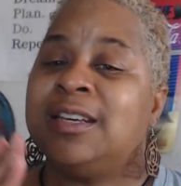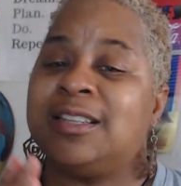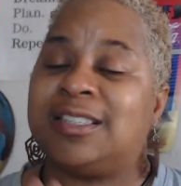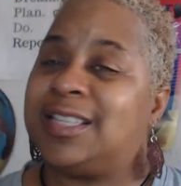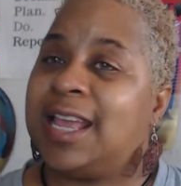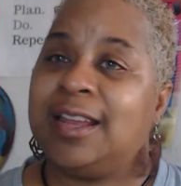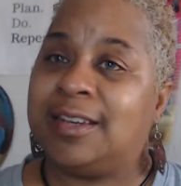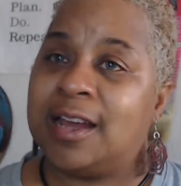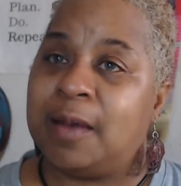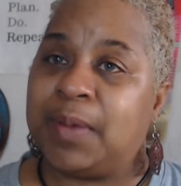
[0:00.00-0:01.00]
stand
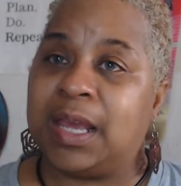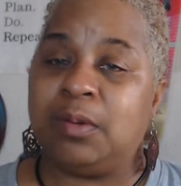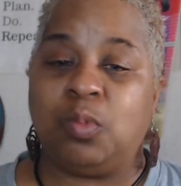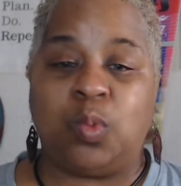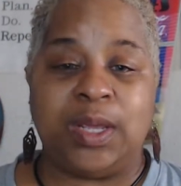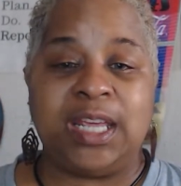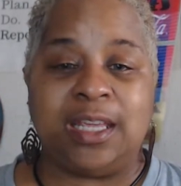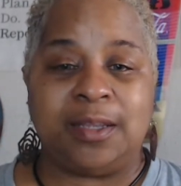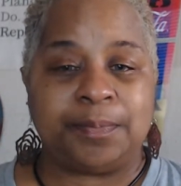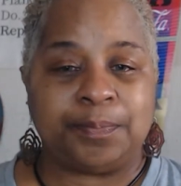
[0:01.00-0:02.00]
up and we